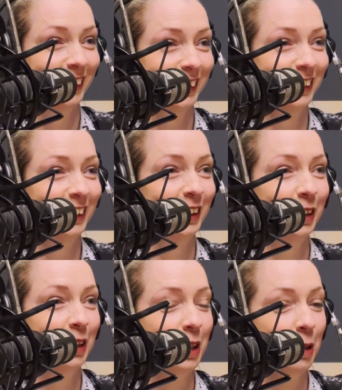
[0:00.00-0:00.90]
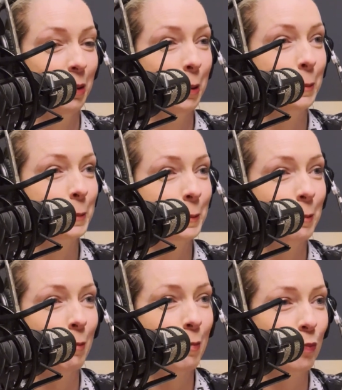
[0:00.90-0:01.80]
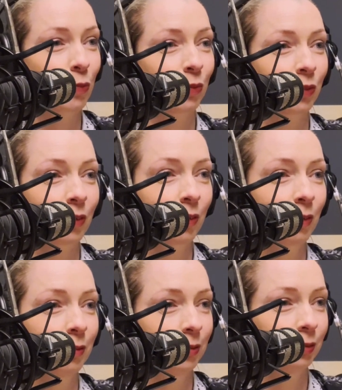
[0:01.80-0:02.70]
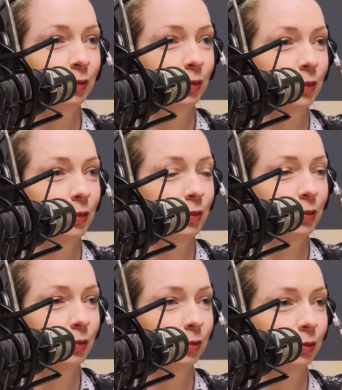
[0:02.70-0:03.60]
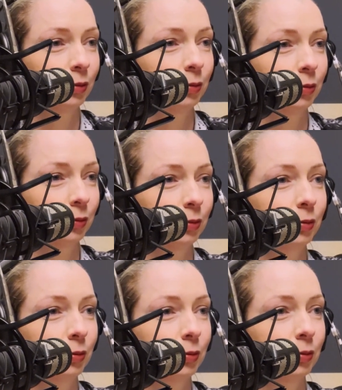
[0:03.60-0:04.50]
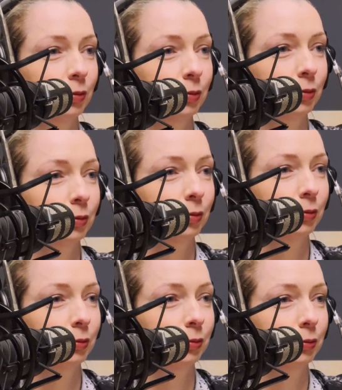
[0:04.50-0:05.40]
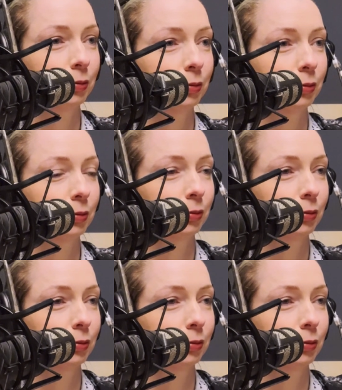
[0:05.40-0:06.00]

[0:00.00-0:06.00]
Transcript: [no speech]